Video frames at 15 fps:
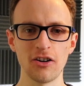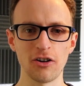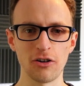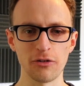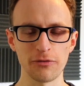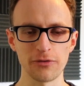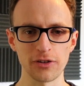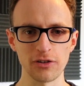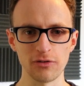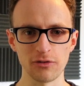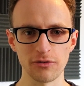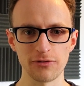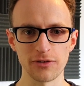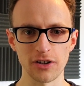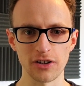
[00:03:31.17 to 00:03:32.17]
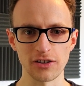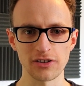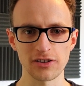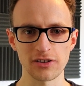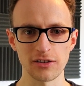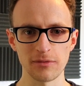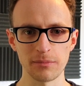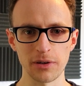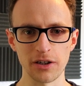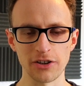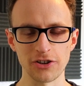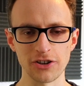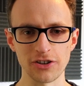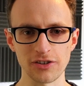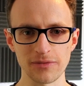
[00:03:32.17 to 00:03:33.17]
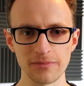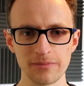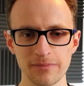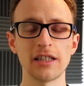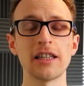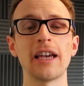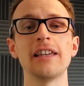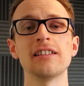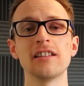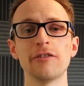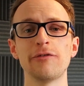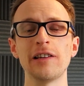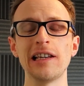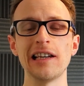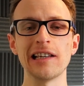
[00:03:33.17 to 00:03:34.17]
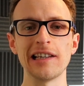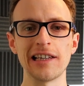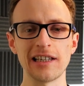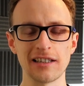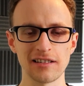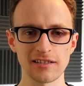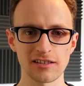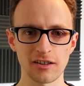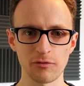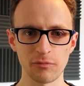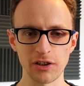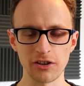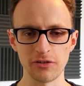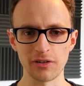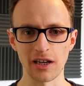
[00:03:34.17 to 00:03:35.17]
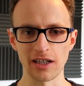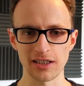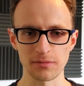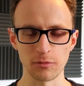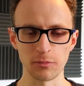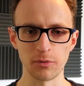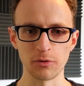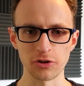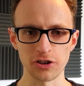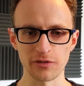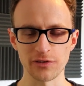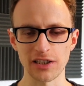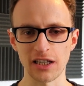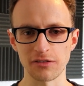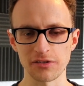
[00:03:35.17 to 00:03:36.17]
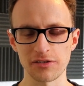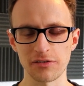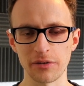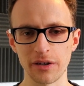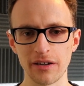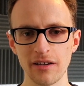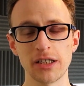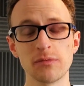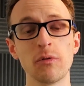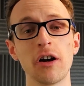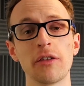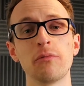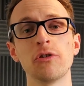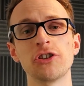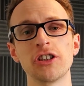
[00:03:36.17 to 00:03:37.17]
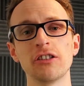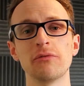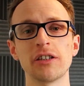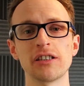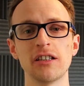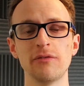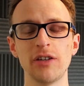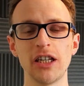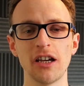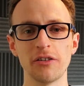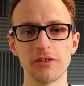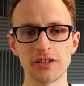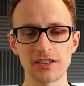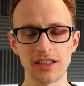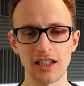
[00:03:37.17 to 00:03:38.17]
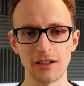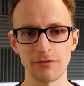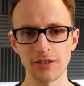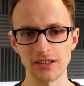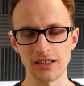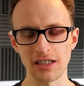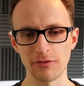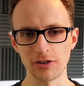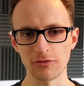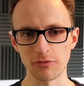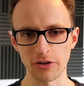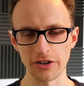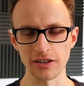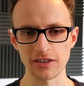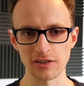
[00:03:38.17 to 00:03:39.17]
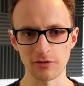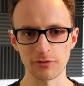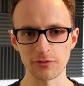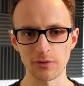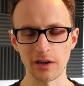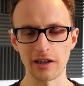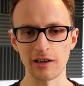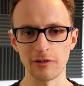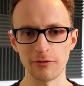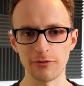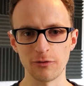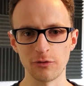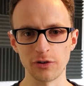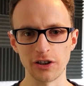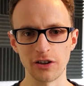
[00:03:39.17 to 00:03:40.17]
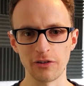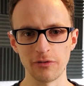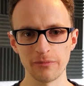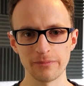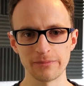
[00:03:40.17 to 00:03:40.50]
off your first purchase. And that is an affiliate link, so we do get a small portion of sales through it. But it's worth watching the rest of the video to see if it's even the right software for you.